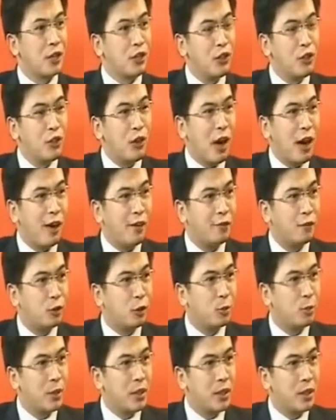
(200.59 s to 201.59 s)
you have
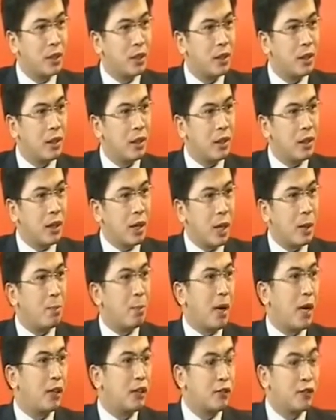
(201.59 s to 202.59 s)
to be a
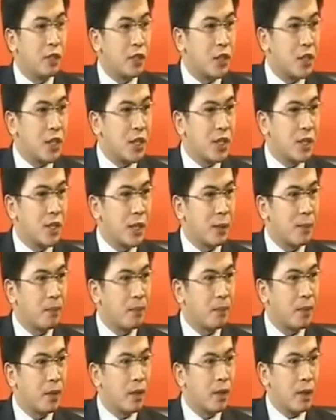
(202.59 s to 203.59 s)
part of the system.